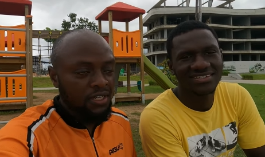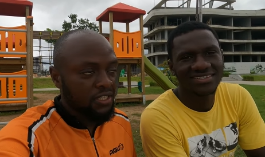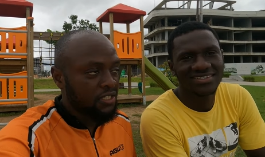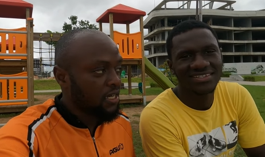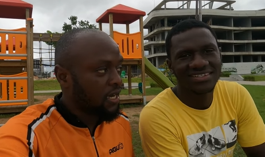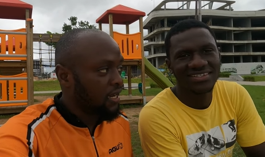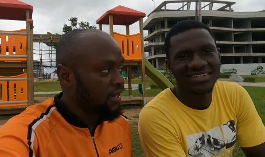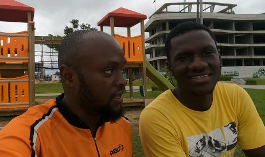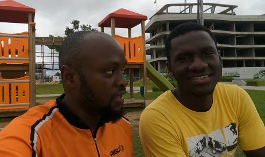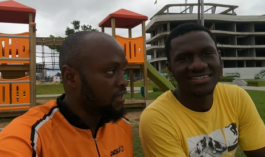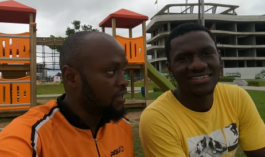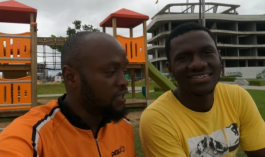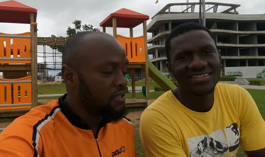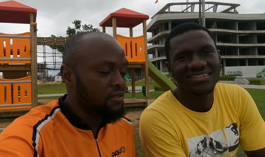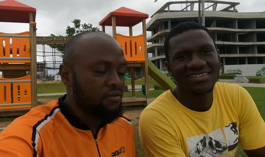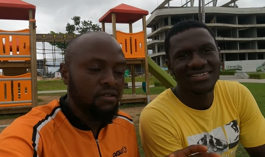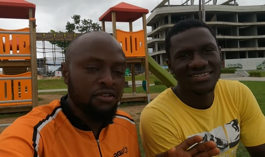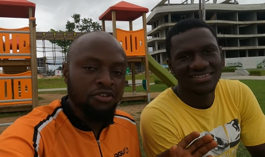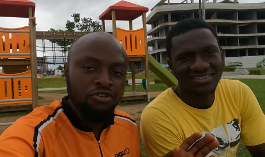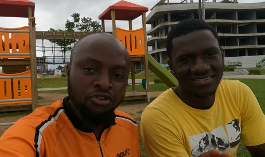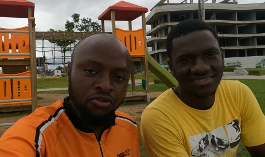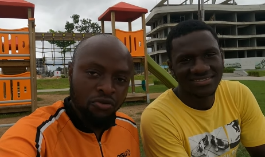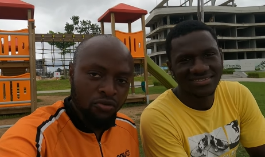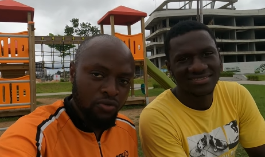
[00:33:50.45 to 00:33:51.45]
Speaker 1: to the channel he's
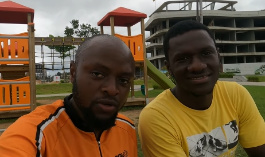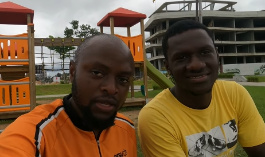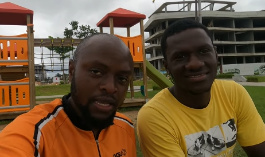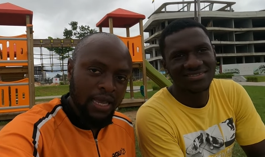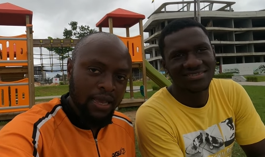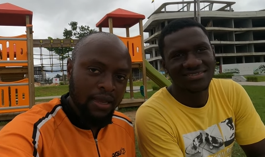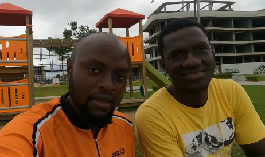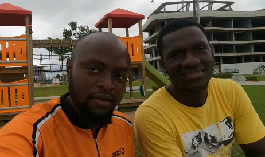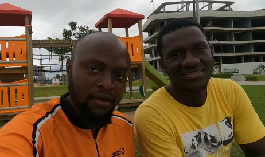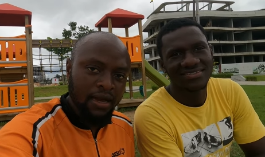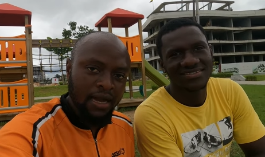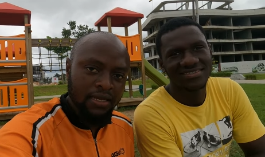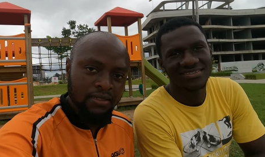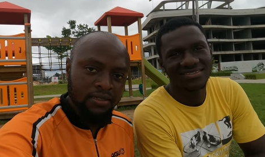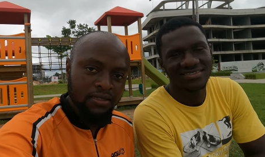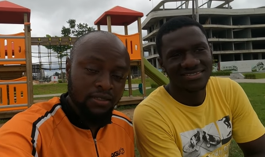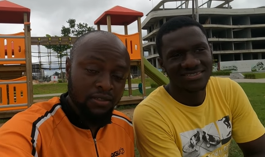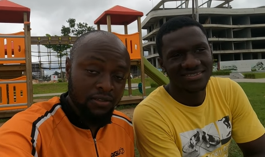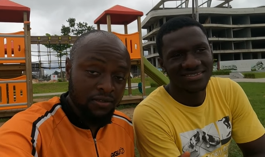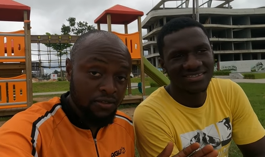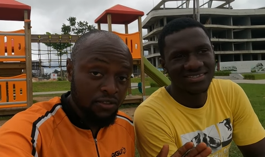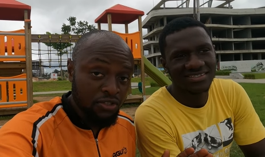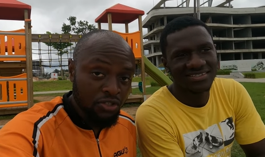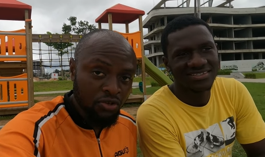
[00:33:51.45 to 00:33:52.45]
new here guys
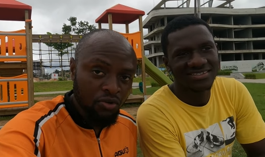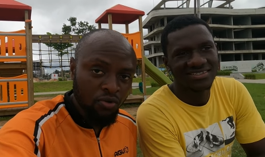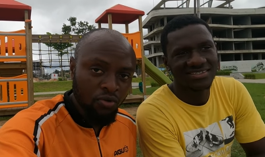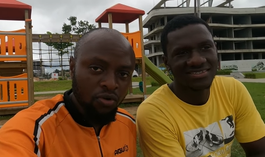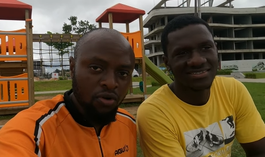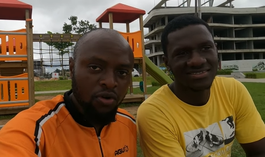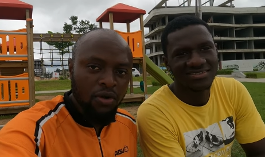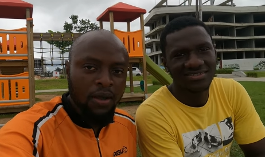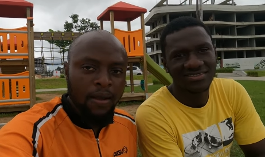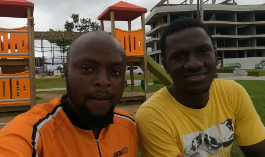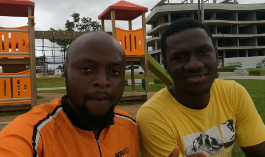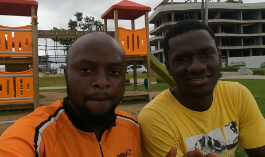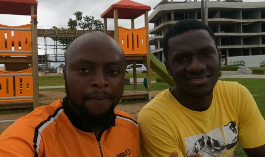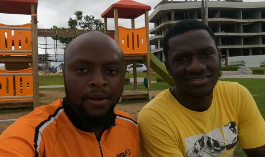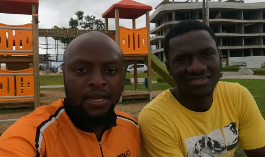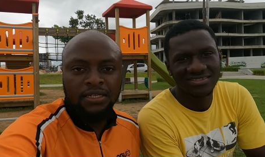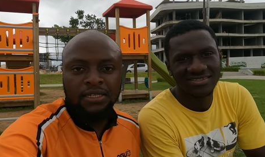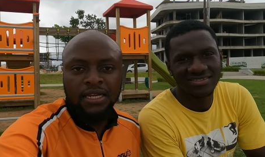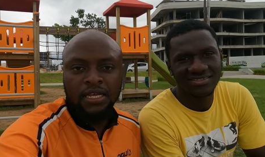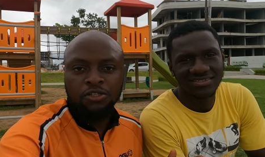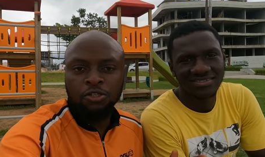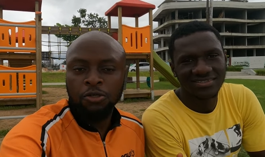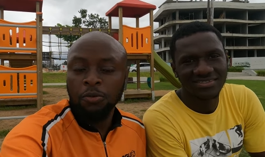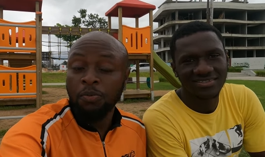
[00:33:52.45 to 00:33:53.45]
he's new
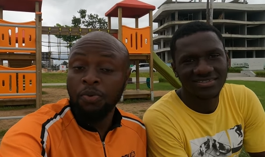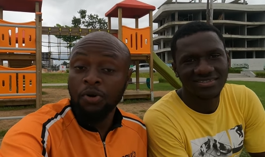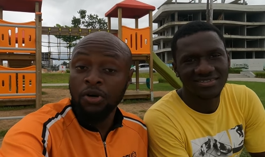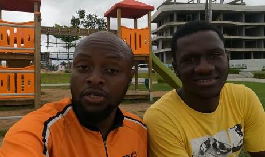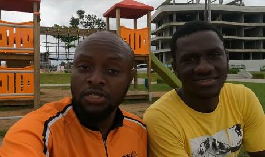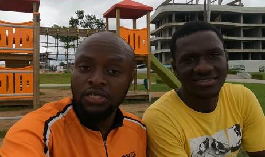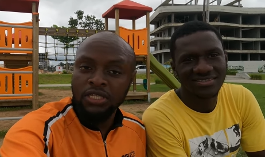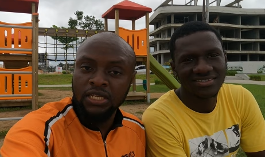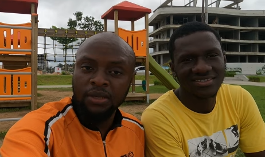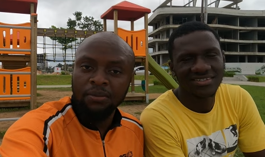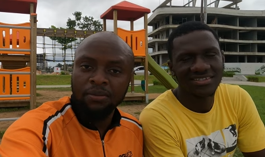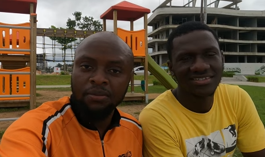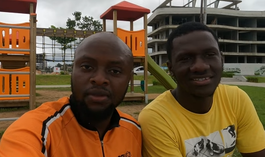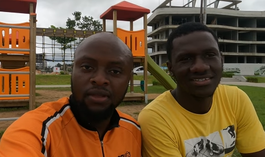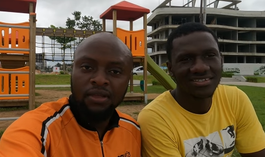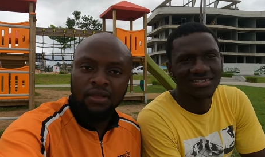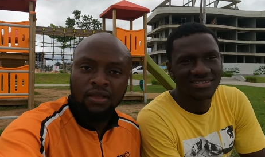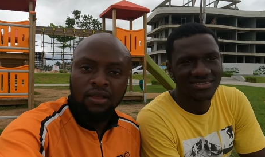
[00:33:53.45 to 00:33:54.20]
please let's support him